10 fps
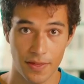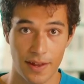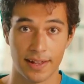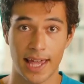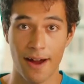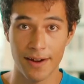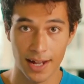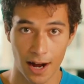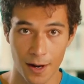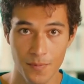that are carrying
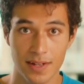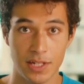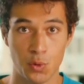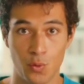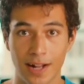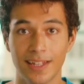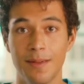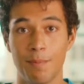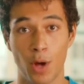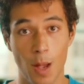current
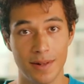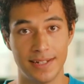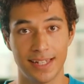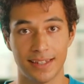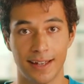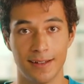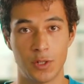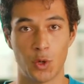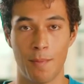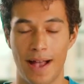directly perpendicular
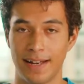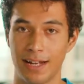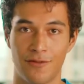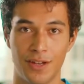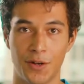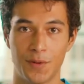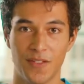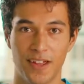to a magnetic field.